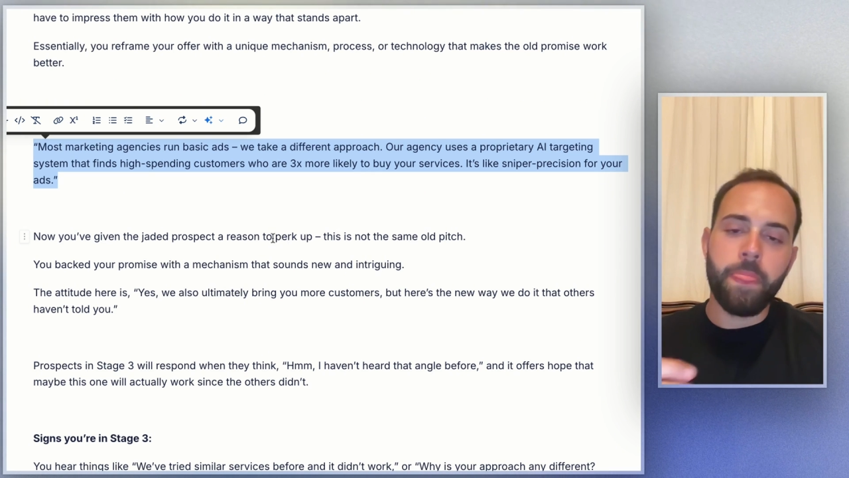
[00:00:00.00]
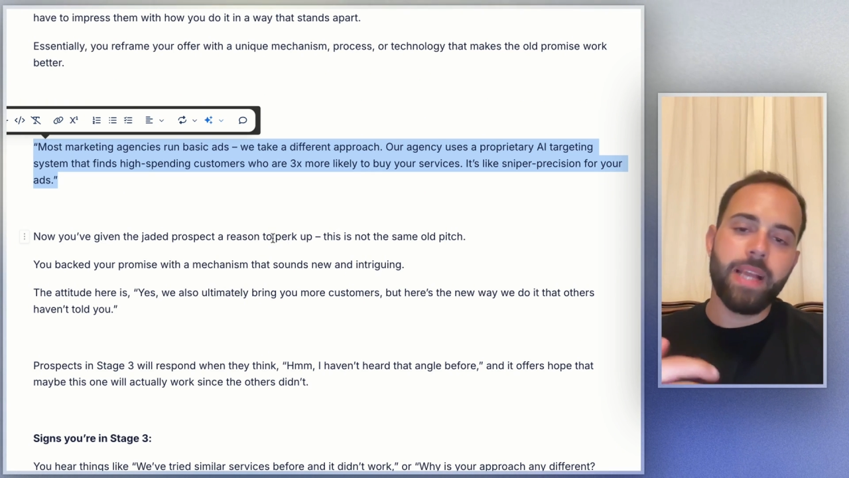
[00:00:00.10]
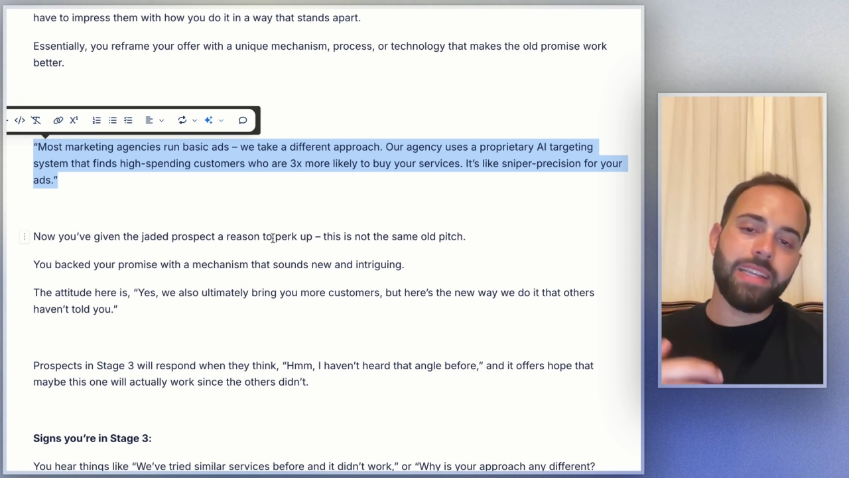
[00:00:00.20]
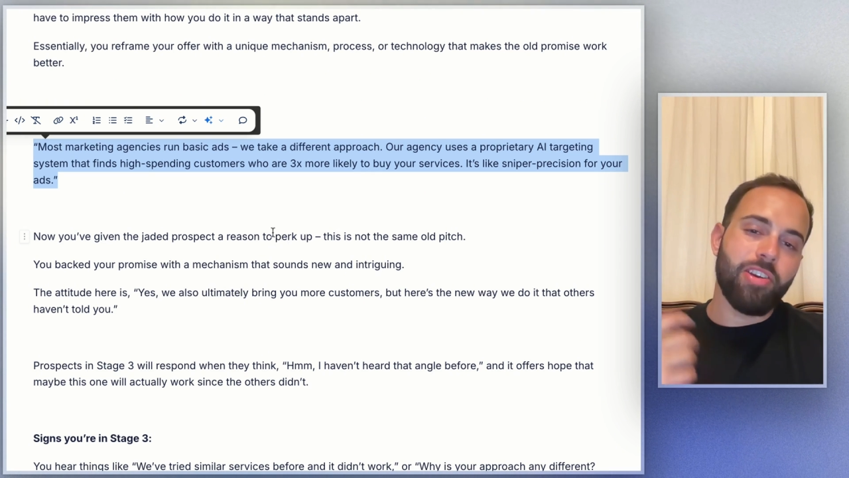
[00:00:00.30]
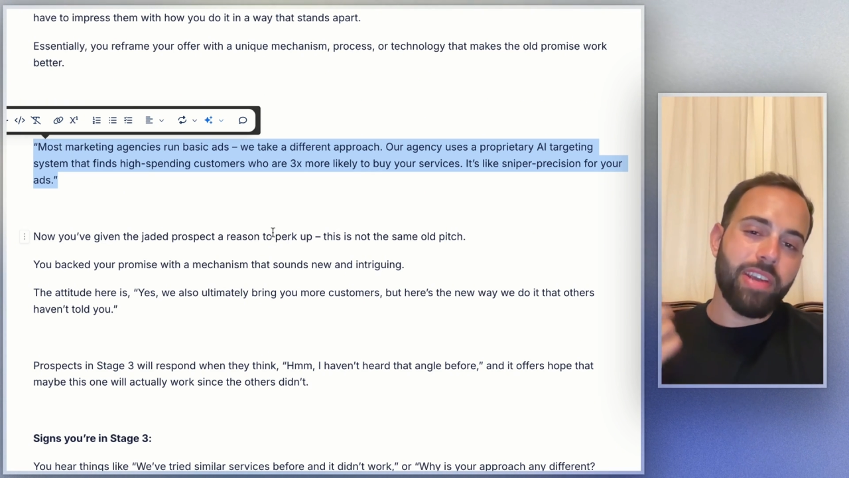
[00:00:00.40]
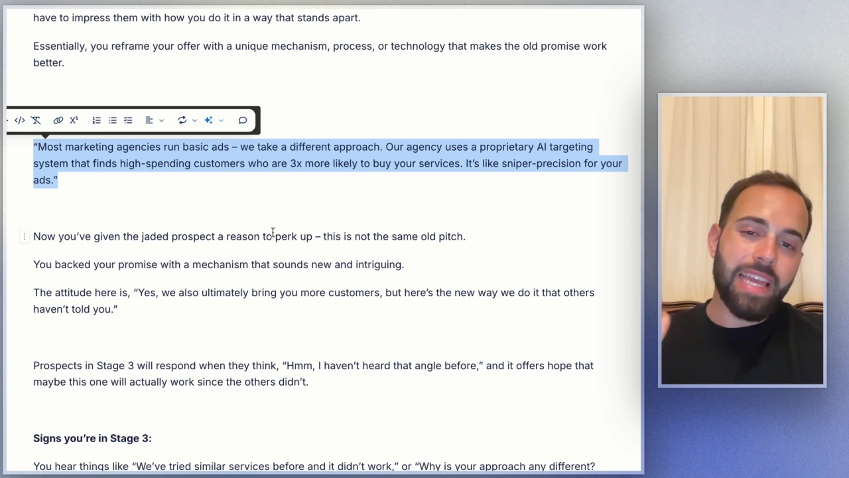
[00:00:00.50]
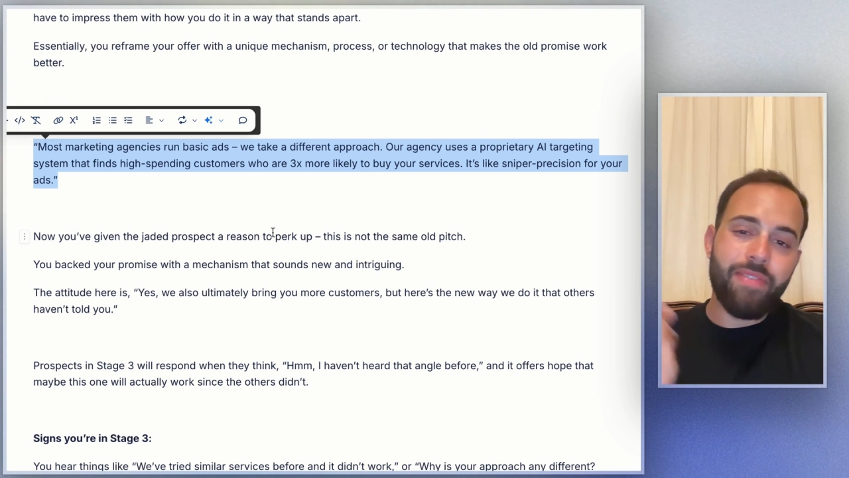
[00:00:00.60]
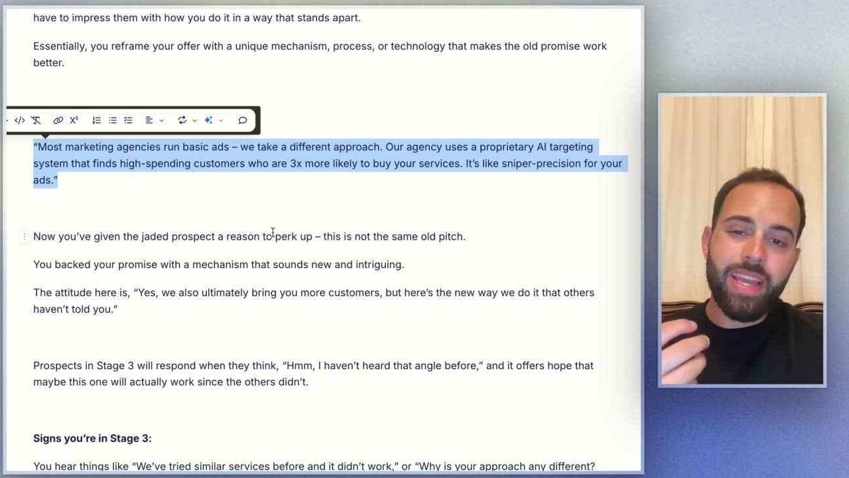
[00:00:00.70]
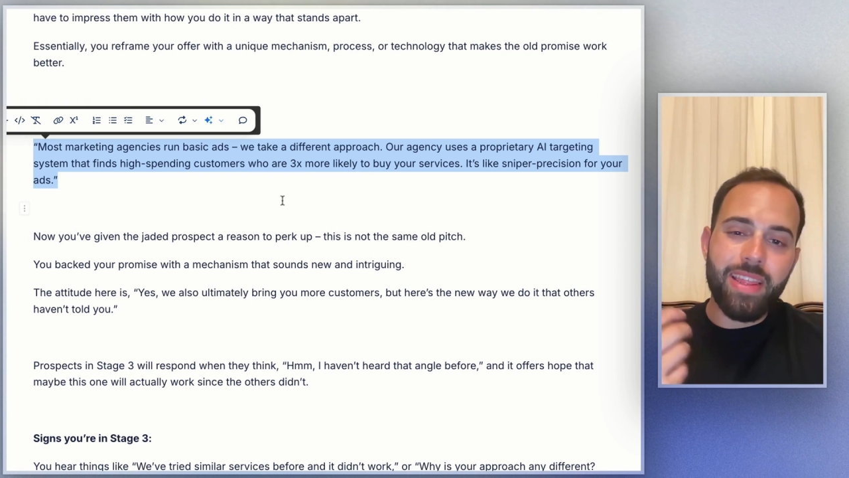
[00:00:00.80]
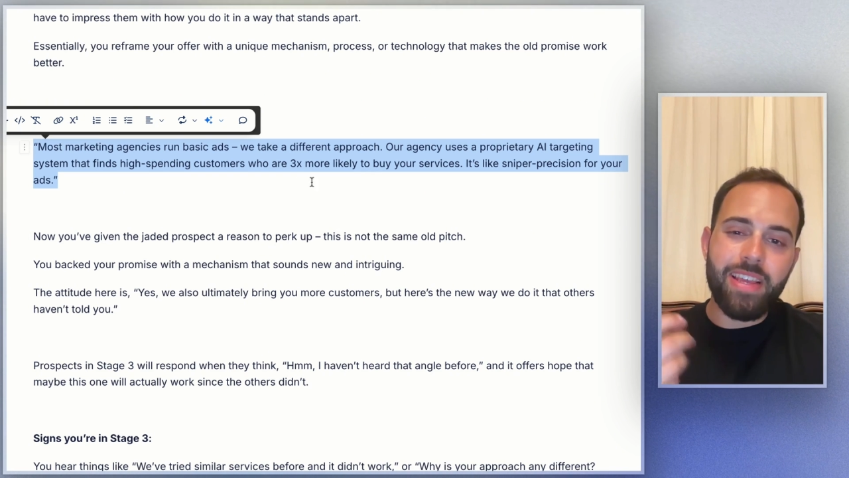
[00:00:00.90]
is that you're
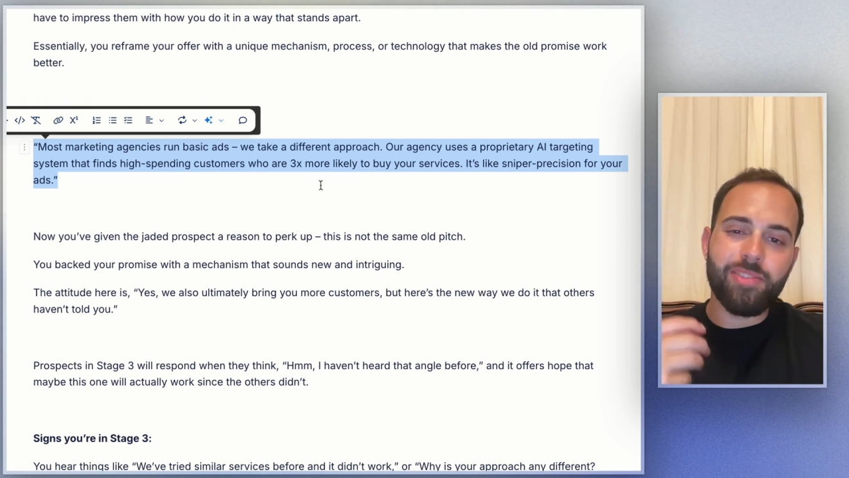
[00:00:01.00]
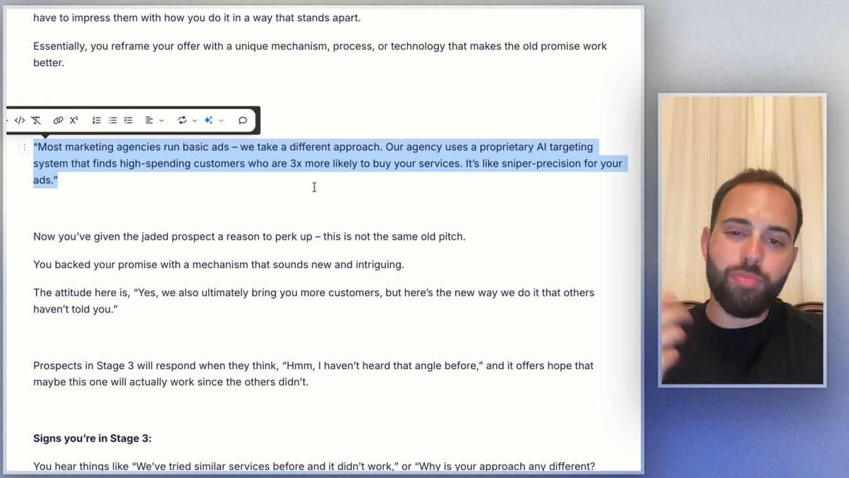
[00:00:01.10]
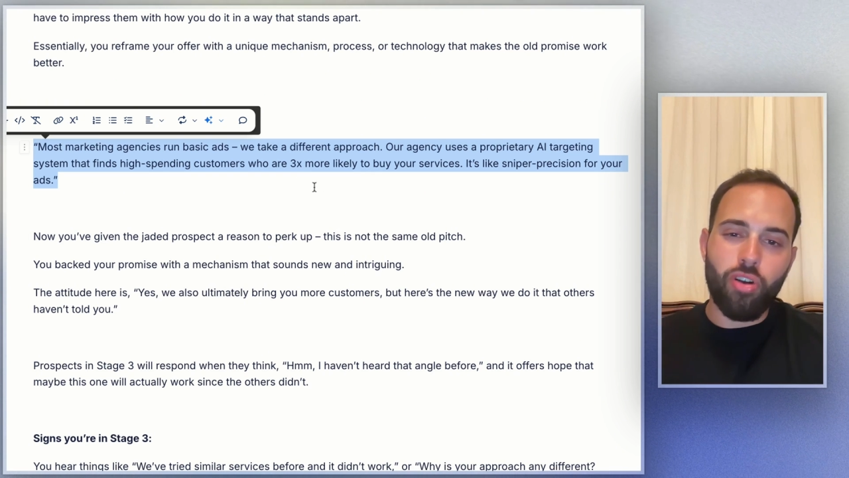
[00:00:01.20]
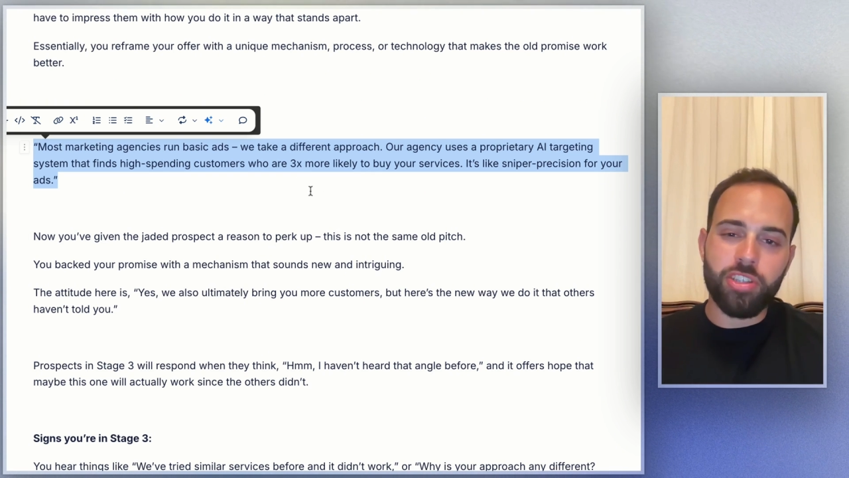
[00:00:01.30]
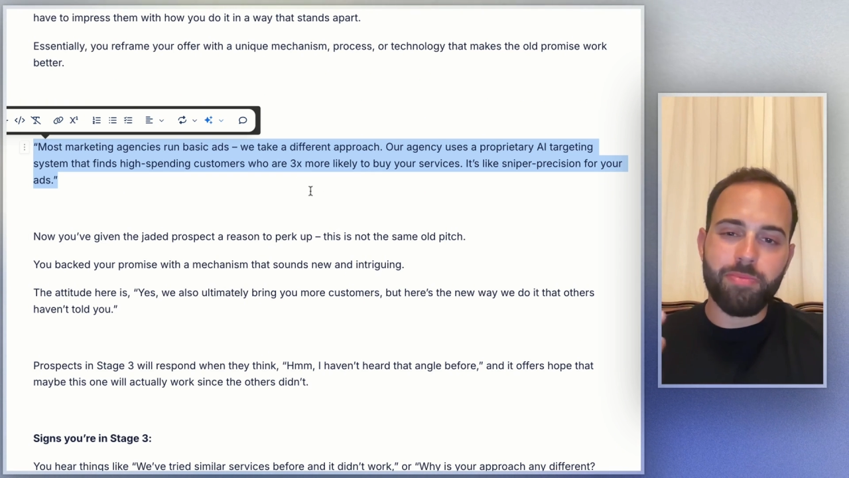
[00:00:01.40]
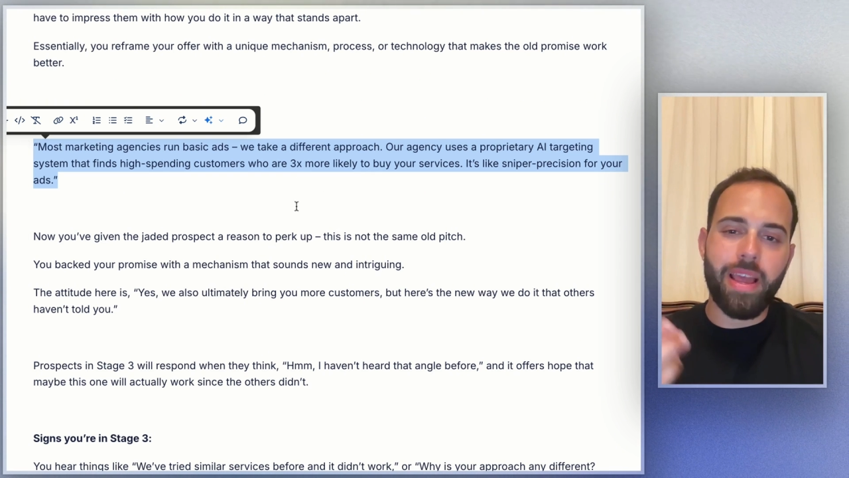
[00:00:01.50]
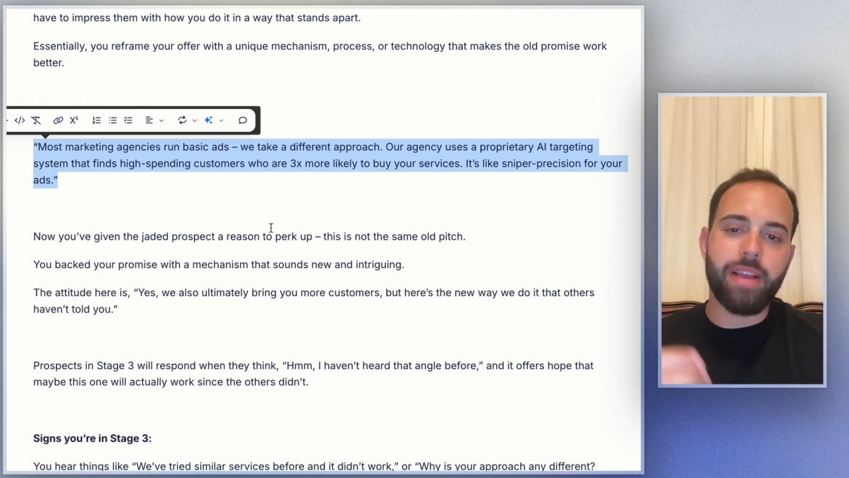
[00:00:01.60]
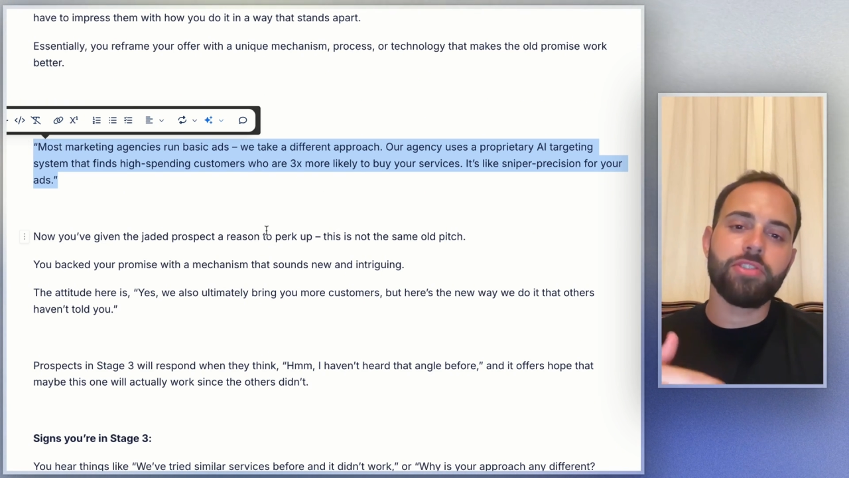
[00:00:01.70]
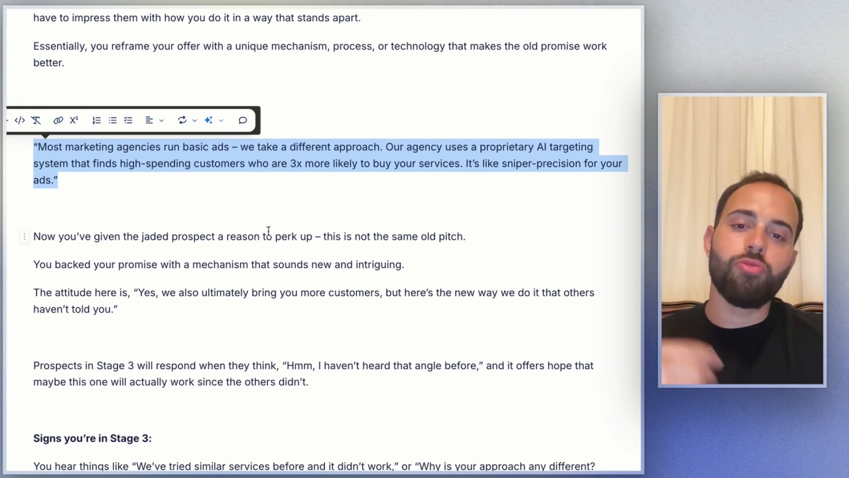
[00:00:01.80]
giving these prospects